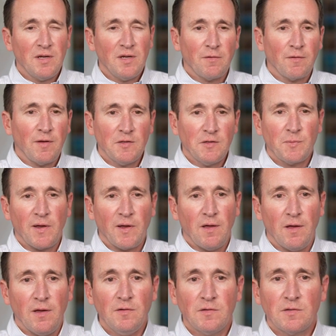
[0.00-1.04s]
kind of case by
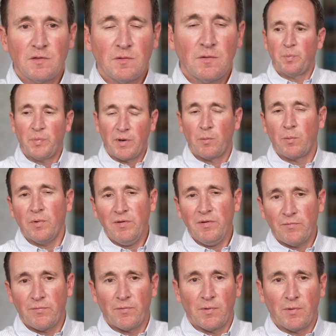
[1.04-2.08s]
case, but we
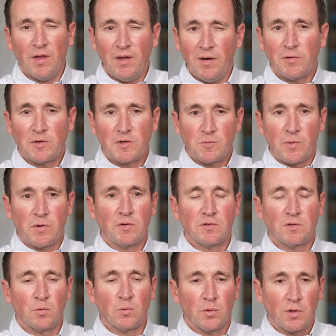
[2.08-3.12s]
have a lot of
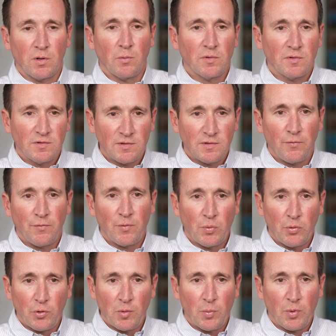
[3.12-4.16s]
experience in working with
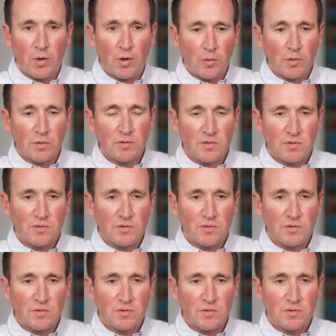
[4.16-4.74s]
self-employed borrowers.